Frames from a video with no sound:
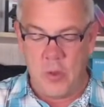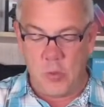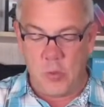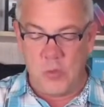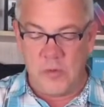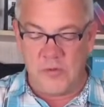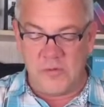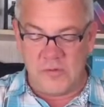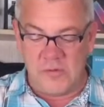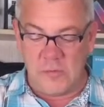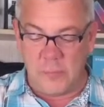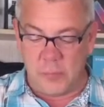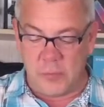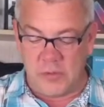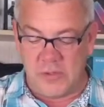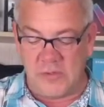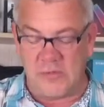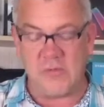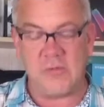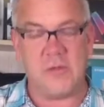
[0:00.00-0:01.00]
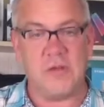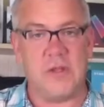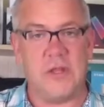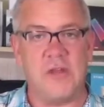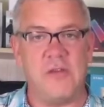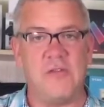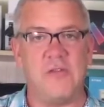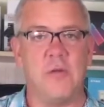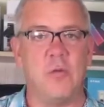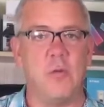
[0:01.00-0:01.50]
Real simple
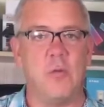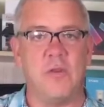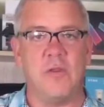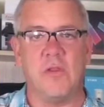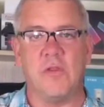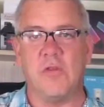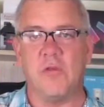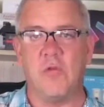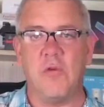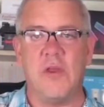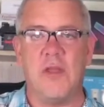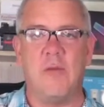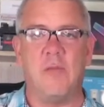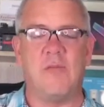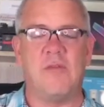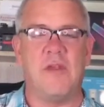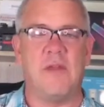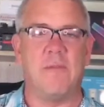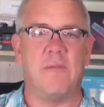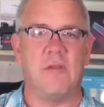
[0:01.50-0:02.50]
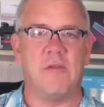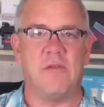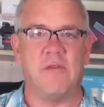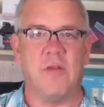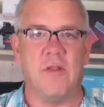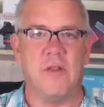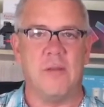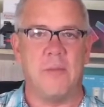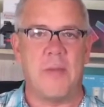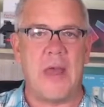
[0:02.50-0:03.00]
installation with the 3M tape that's
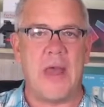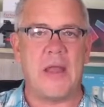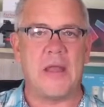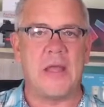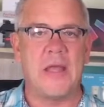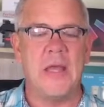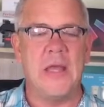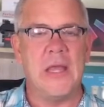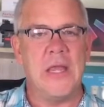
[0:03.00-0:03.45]
on the back,